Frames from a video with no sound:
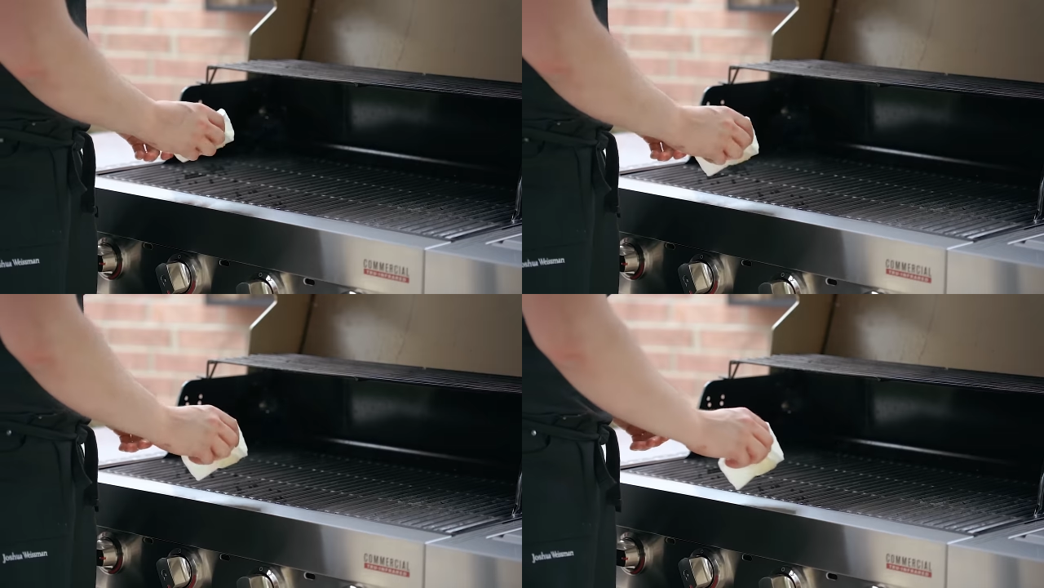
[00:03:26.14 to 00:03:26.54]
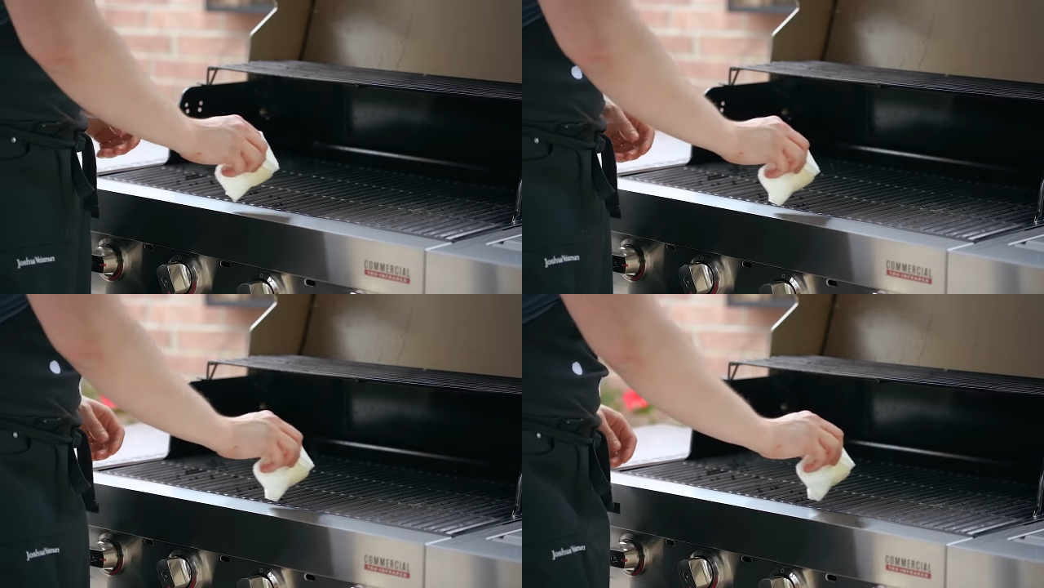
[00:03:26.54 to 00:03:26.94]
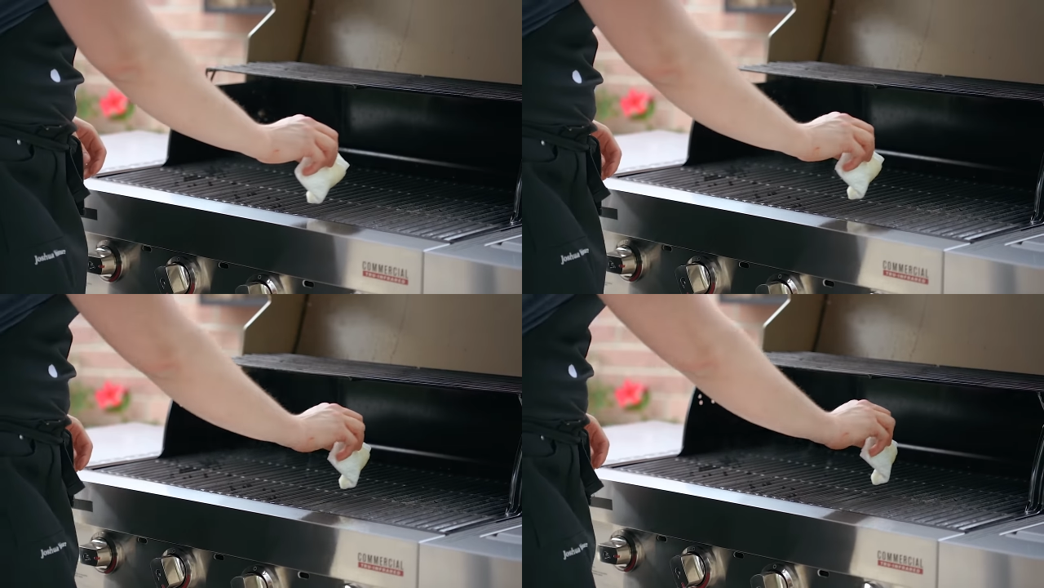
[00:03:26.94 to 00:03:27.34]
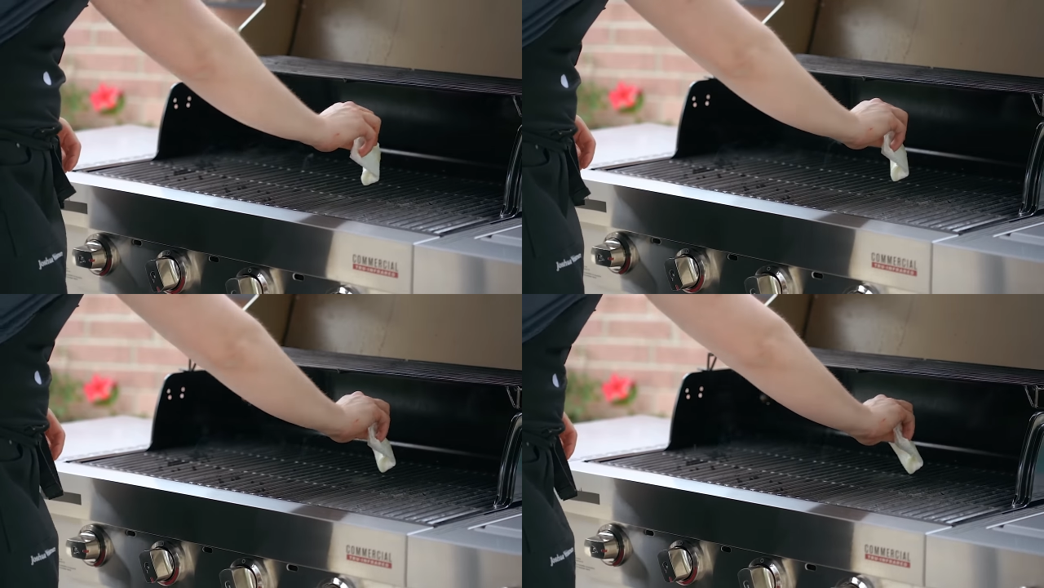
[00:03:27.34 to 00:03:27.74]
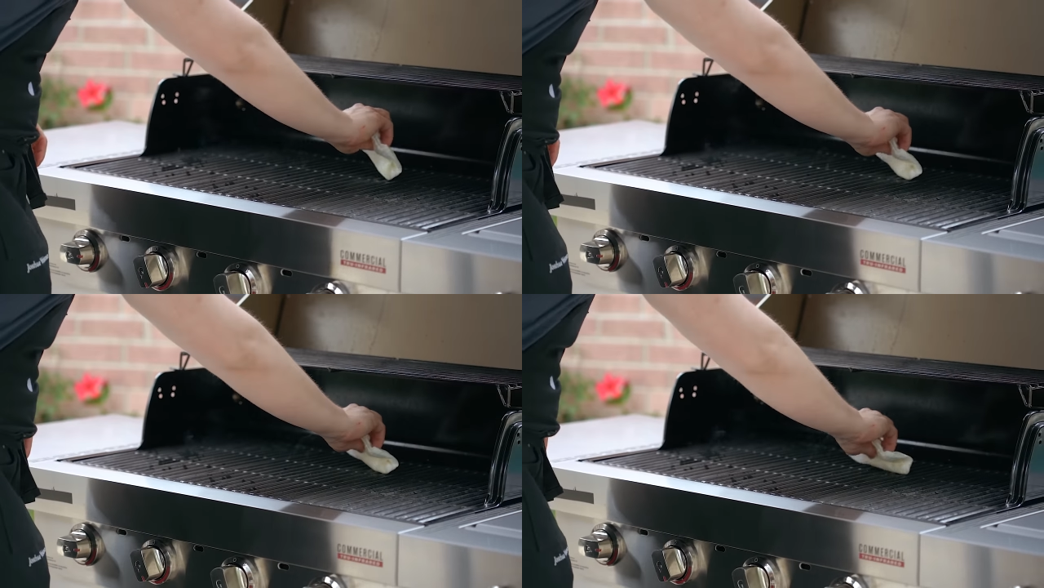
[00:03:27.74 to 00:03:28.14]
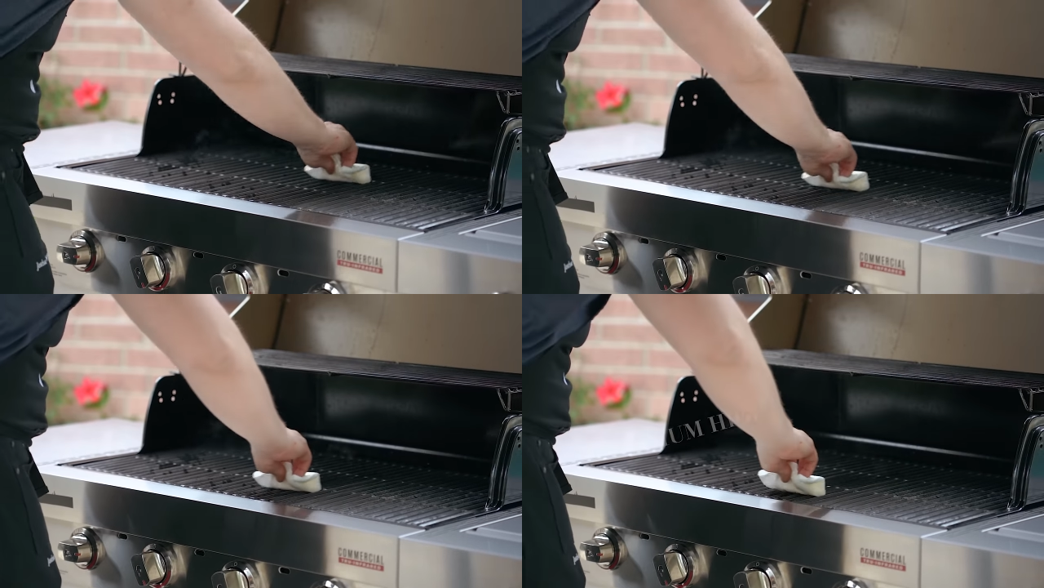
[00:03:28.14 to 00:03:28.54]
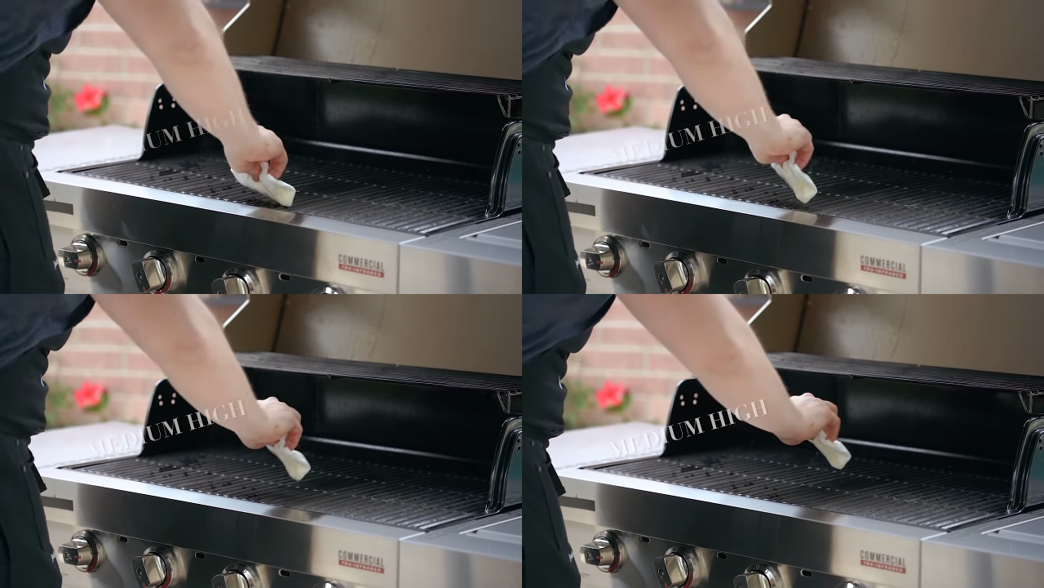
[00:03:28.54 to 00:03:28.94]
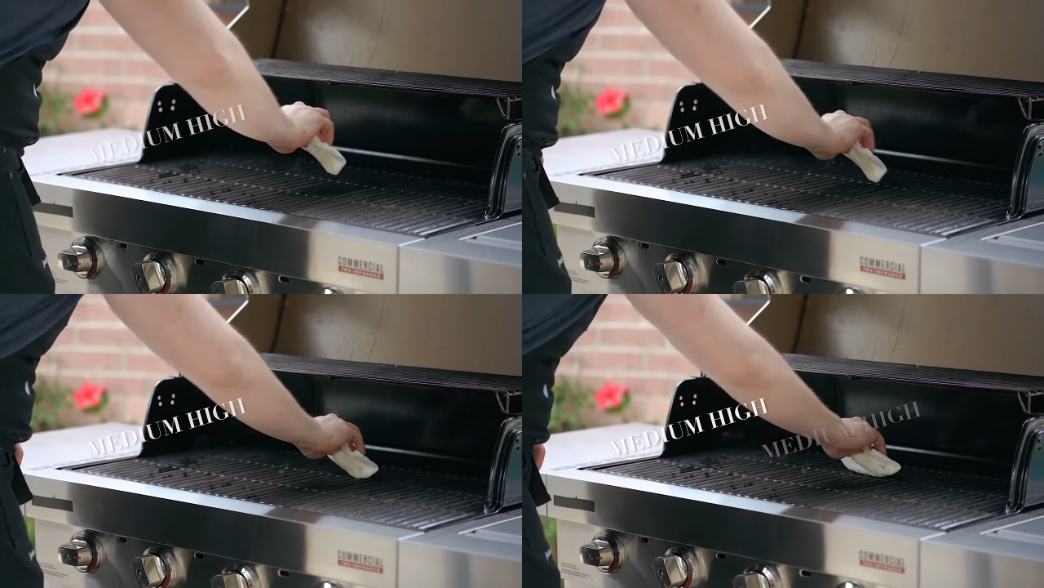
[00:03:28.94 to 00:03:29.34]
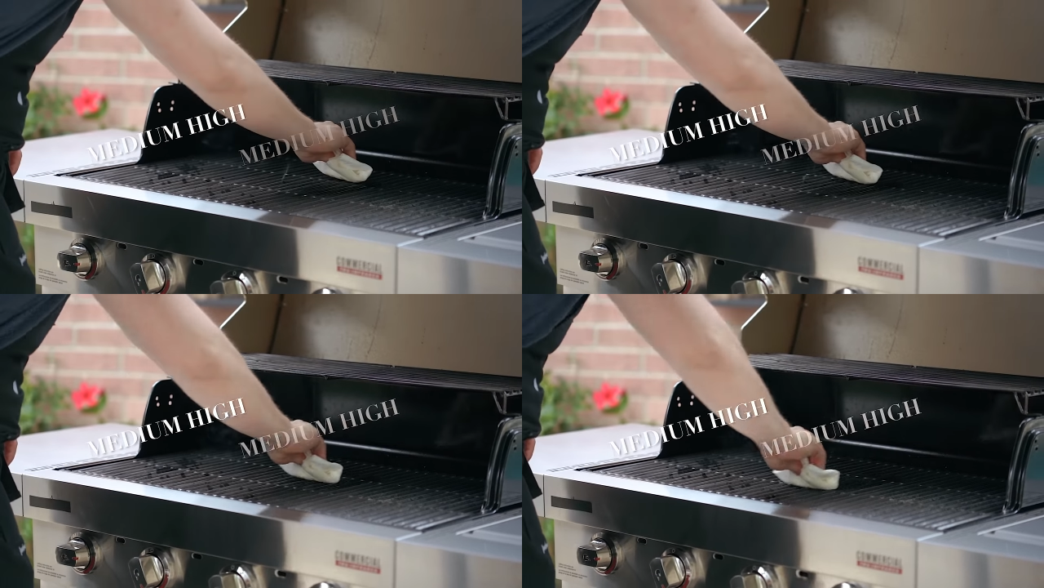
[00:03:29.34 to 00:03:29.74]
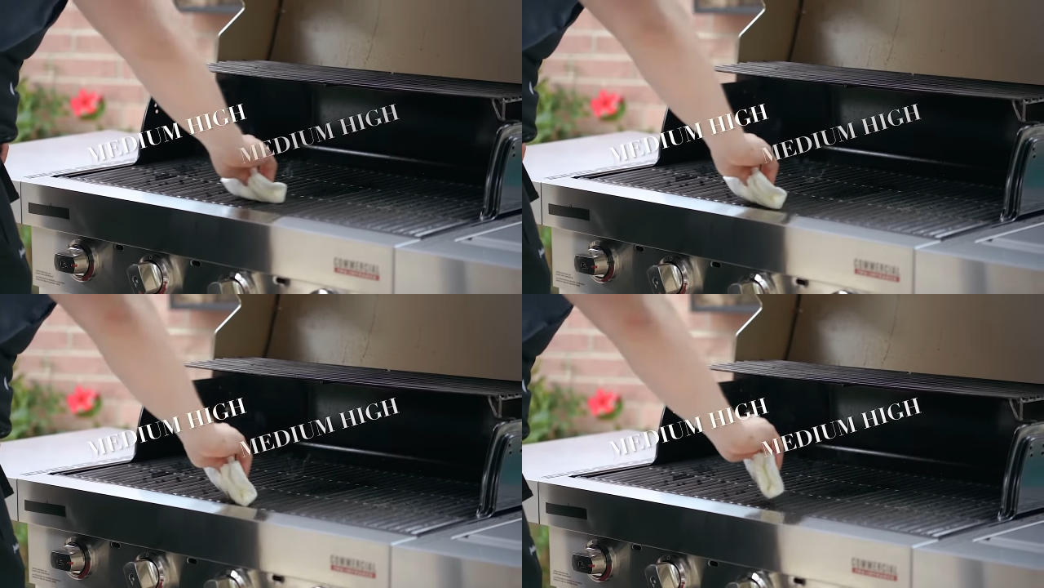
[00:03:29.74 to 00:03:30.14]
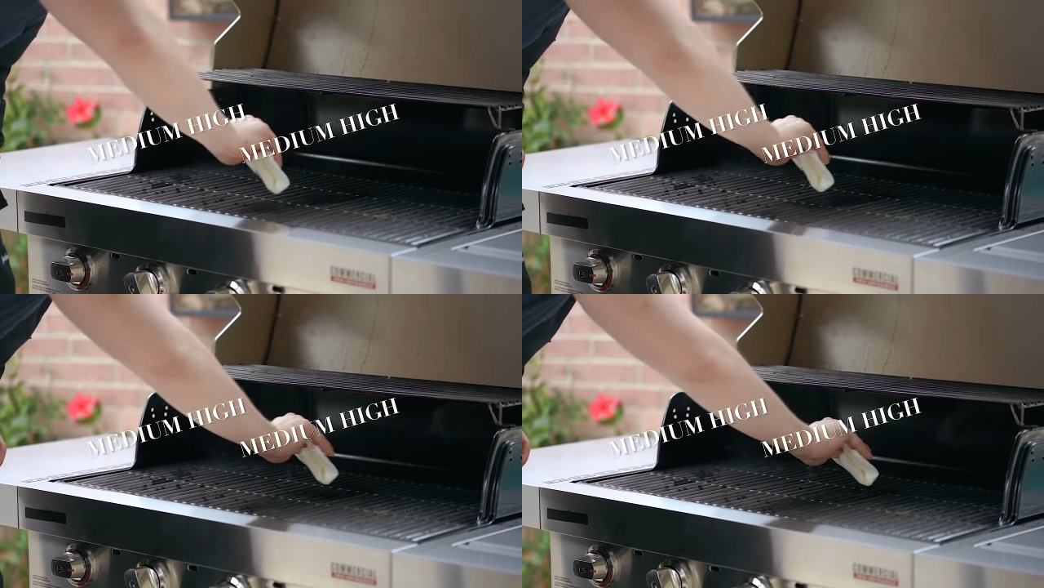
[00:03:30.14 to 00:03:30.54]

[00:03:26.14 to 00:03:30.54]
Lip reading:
(no speaker visible)